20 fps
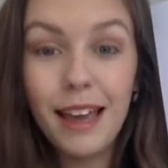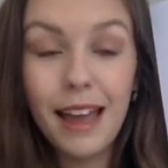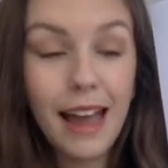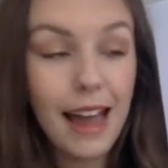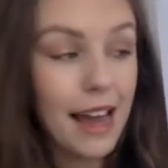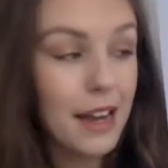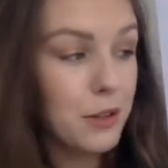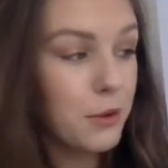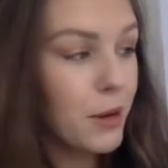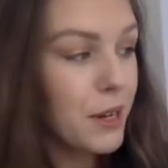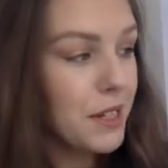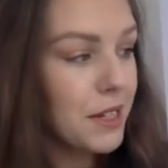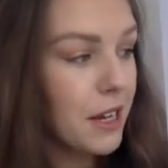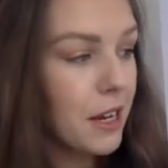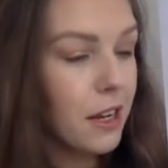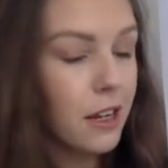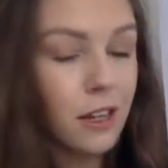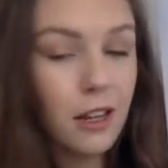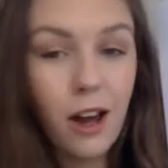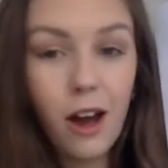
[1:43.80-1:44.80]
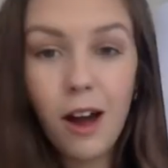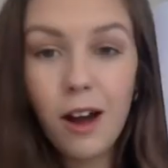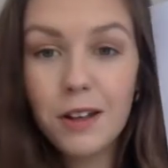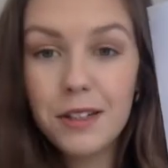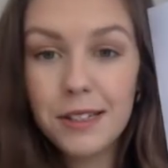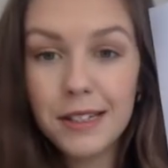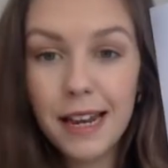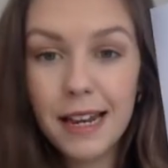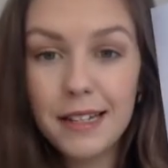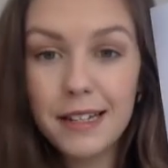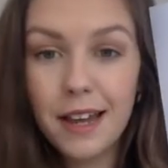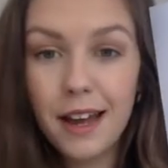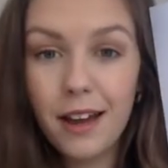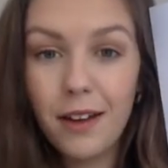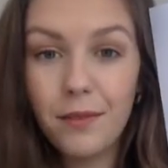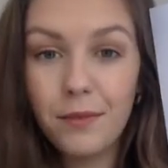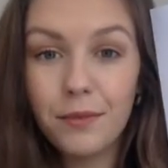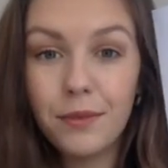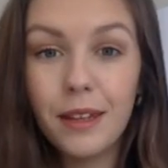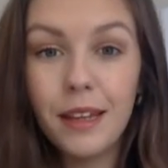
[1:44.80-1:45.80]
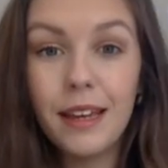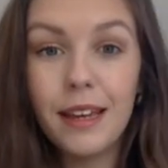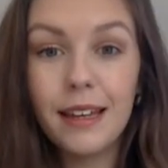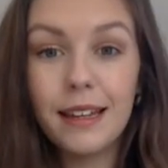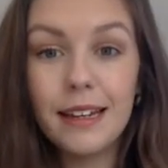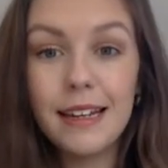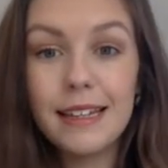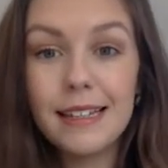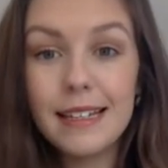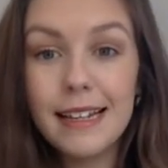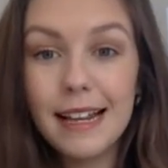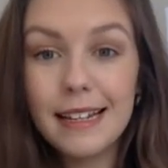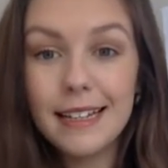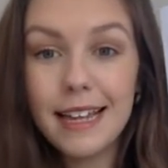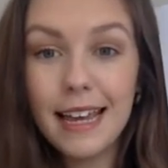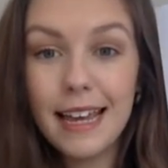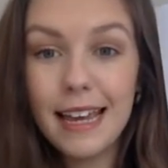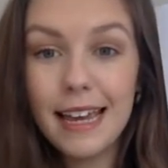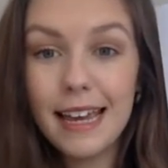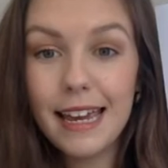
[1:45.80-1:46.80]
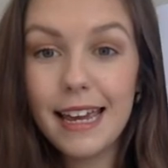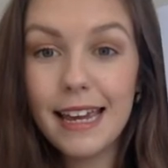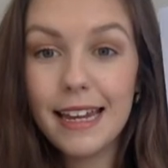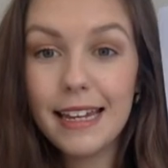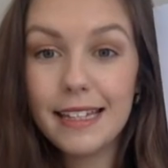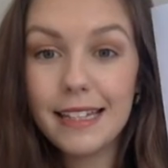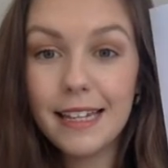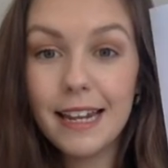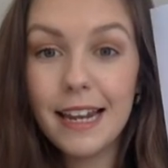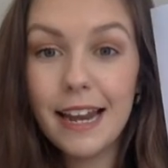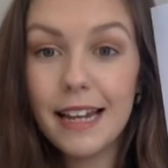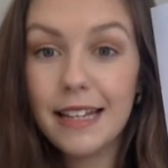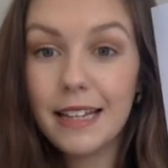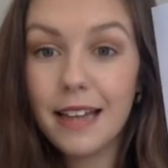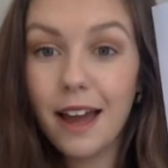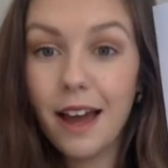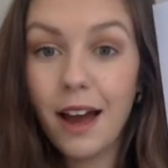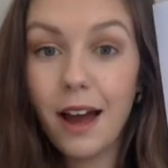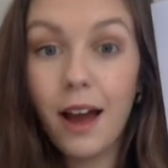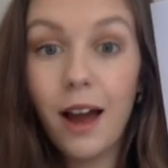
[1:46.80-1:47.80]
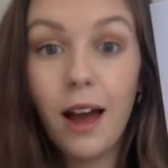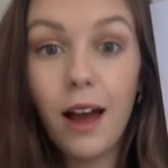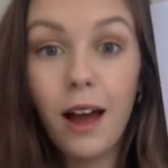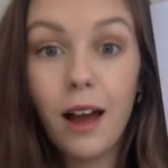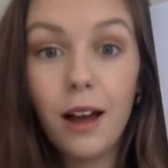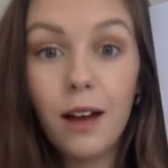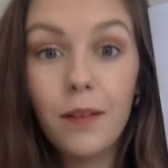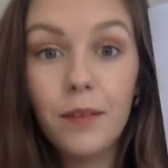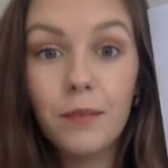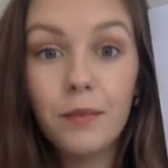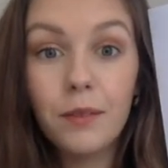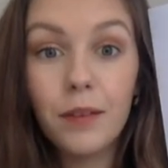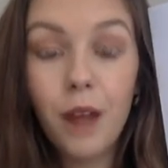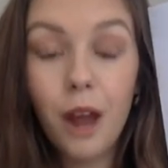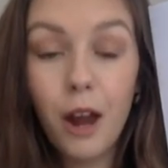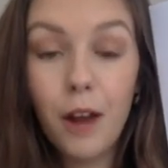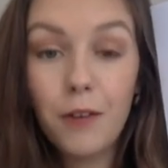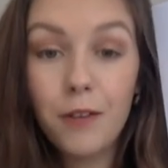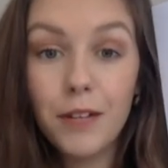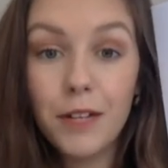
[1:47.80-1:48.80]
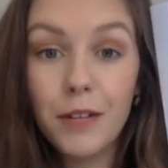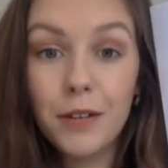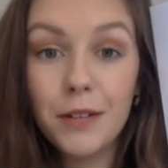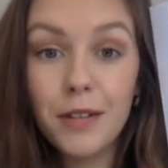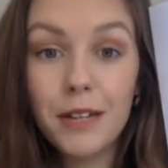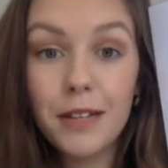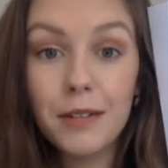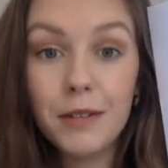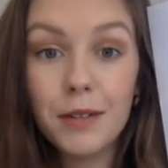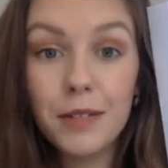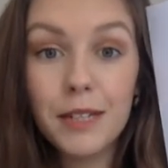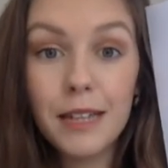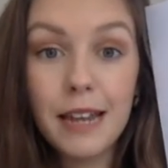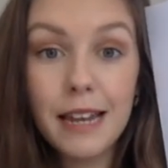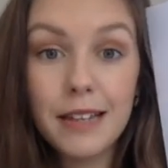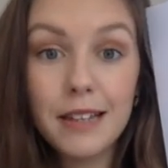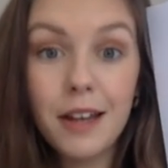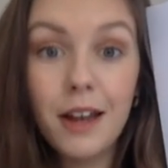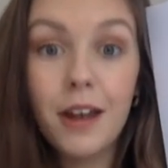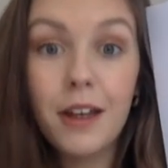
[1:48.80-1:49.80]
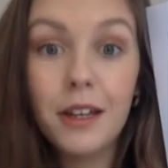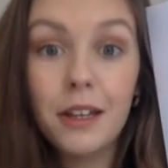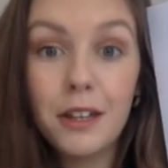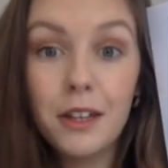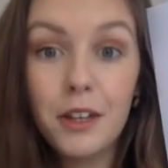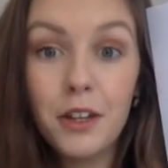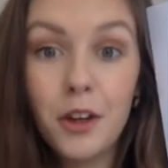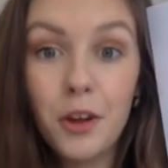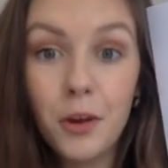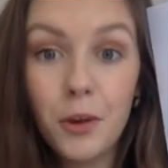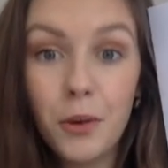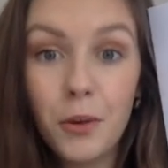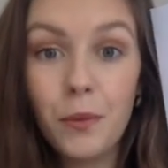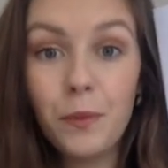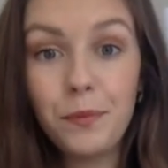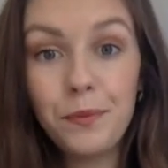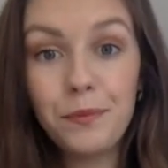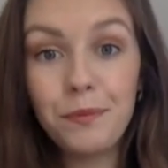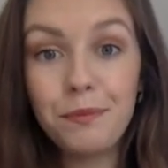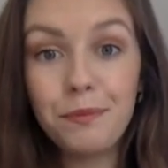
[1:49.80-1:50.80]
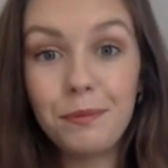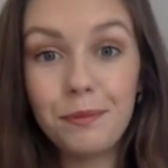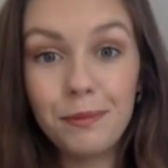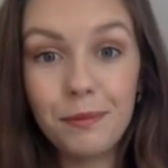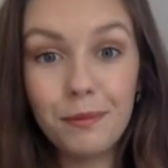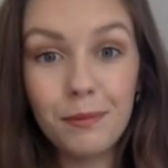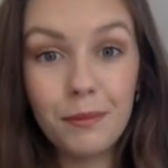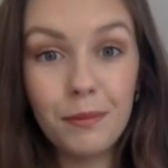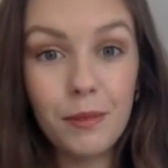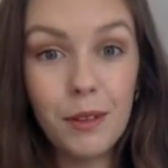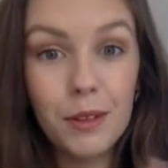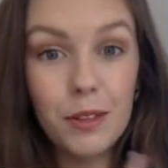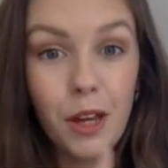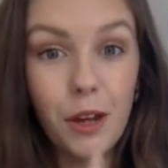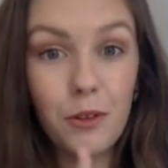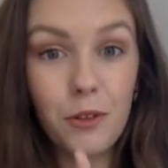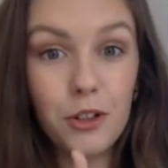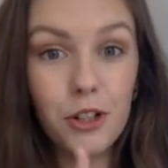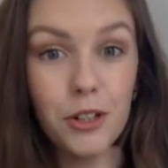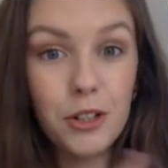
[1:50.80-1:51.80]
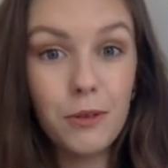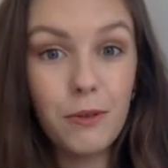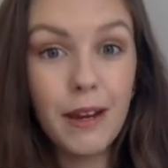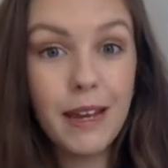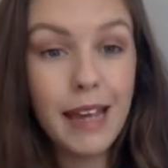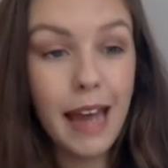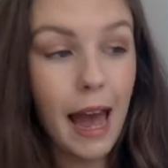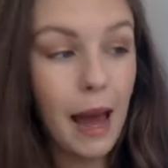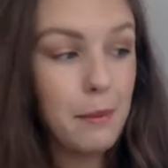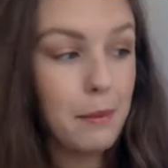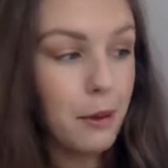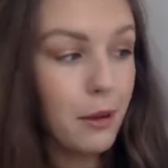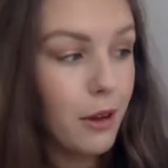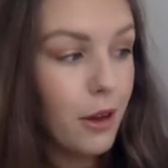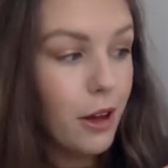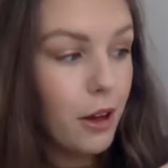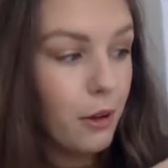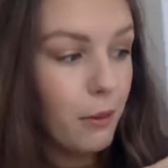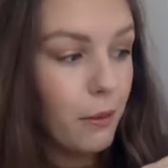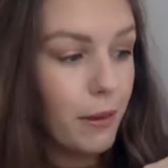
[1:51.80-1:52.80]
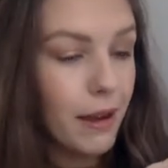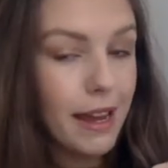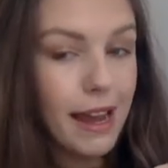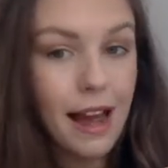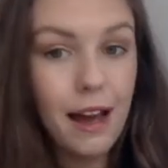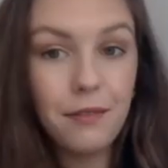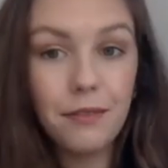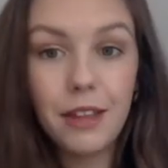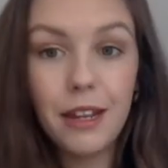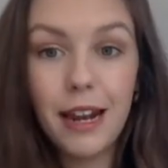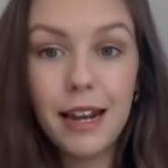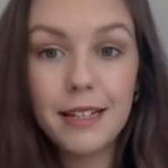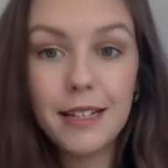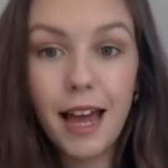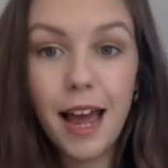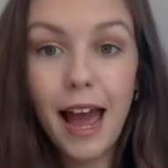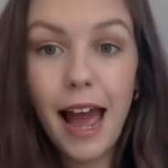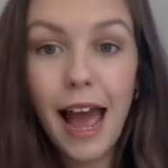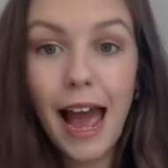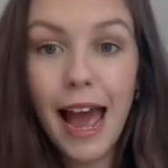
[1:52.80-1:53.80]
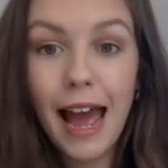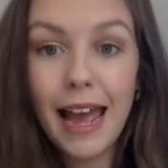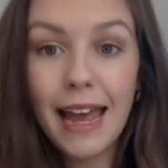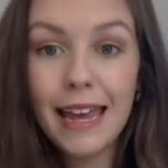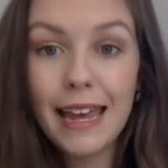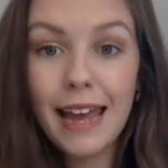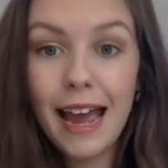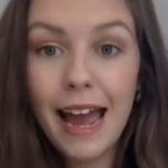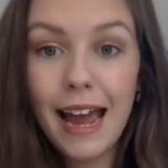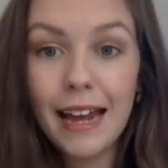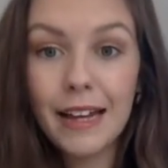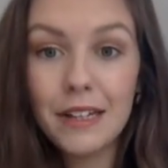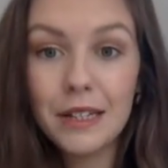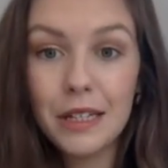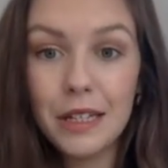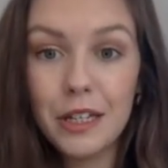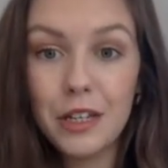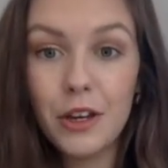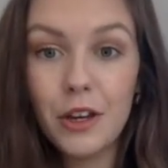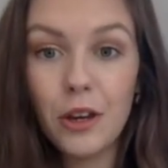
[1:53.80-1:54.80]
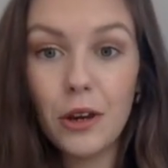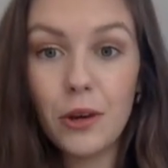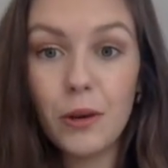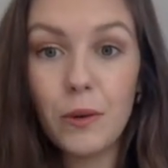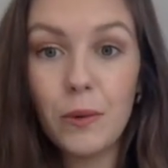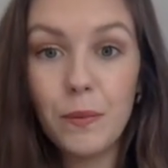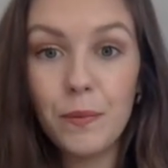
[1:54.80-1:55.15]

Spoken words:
And what is the last letter? This letter here is the letter, hopefully you said it was the letter U. So just to recap, we have the letter A and U.